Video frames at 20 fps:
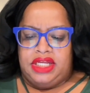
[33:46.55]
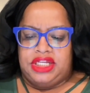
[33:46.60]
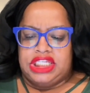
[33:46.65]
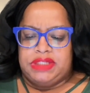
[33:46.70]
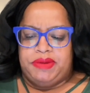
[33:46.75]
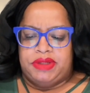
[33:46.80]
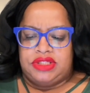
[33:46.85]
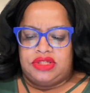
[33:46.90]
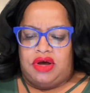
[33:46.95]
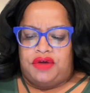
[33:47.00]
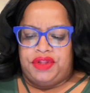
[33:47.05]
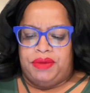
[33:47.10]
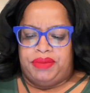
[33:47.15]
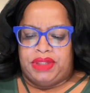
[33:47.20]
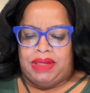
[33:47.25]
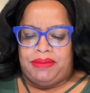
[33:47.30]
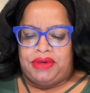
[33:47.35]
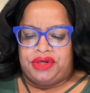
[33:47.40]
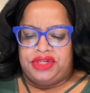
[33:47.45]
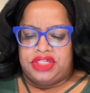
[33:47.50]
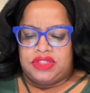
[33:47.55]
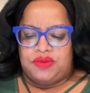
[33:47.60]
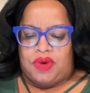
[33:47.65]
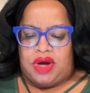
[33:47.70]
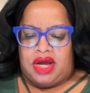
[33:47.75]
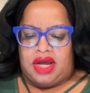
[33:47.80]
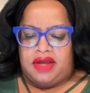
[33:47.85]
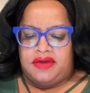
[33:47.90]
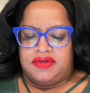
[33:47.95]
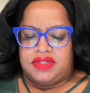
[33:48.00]
just puts all the blame on his
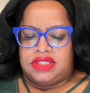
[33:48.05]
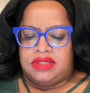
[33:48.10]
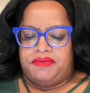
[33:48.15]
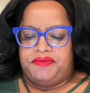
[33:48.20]
wives.